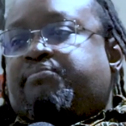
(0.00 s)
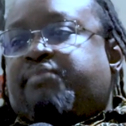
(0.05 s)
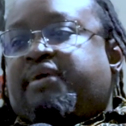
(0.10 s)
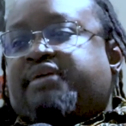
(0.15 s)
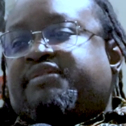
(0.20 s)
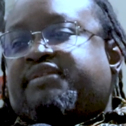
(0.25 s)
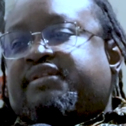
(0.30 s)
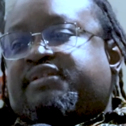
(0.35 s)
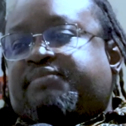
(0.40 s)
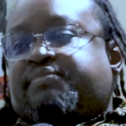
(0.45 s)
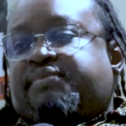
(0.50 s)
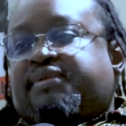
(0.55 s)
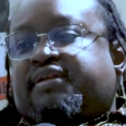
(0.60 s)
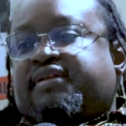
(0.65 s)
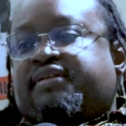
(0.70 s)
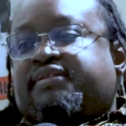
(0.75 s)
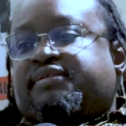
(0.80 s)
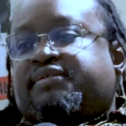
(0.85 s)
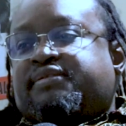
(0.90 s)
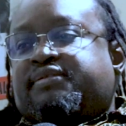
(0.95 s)
past
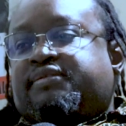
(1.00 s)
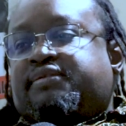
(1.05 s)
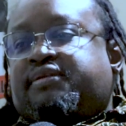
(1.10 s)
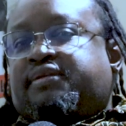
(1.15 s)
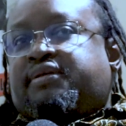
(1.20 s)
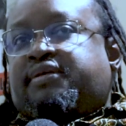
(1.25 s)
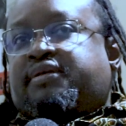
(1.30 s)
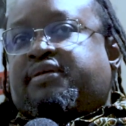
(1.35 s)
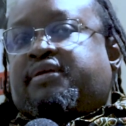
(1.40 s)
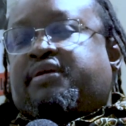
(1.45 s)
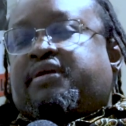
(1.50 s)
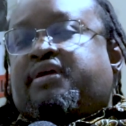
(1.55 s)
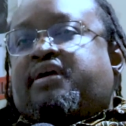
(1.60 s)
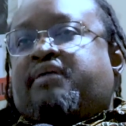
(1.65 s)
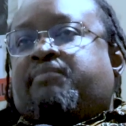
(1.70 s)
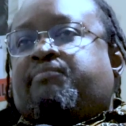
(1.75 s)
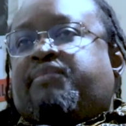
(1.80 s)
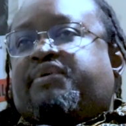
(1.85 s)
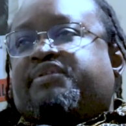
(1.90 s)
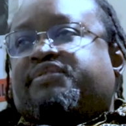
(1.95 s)
experience,
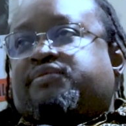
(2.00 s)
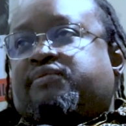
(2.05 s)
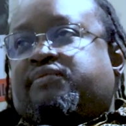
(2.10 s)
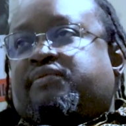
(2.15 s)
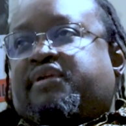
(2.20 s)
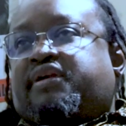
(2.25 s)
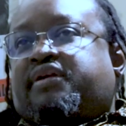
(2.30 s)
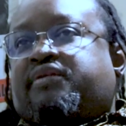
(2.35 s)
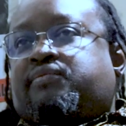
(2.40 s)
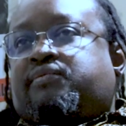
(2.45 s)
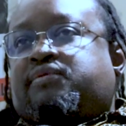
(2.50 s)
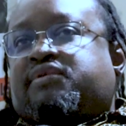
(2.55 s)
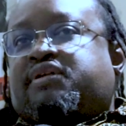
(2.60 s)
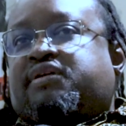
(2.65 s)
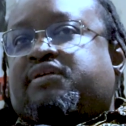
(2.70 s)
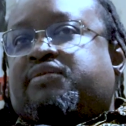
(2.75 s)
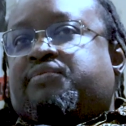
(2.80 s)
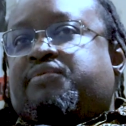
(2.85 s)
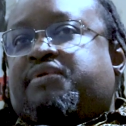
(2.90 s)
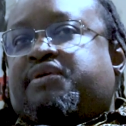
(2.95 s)
and based on like what
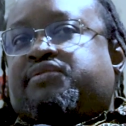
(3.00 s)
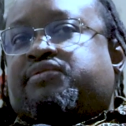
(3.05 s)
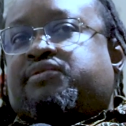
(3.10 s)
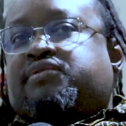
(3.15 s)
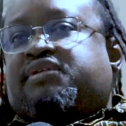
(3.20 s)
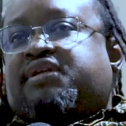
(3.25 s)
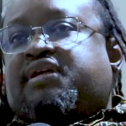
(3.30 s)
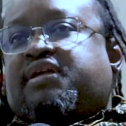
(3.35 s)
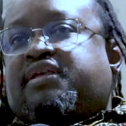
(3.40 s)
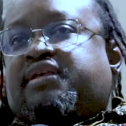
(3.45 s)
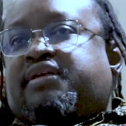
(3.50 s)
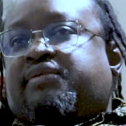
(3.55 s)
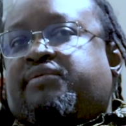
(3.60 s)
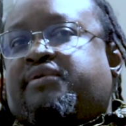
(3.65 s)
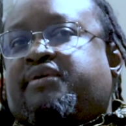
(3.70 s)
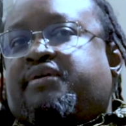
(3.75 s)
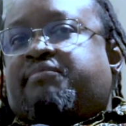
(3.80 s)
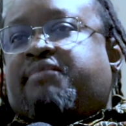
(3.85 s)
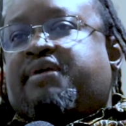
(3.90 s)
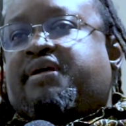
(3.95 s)
we talked earlier,
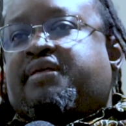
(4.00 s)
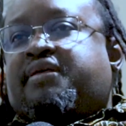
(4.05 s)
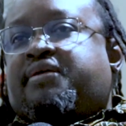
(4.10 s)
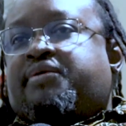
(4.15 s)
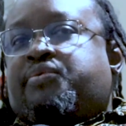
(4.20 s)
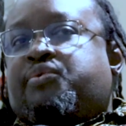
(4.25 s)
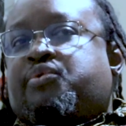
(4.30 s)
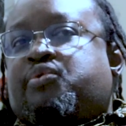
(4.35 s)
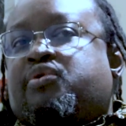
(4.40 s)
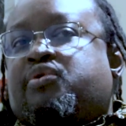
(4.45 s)
whereby you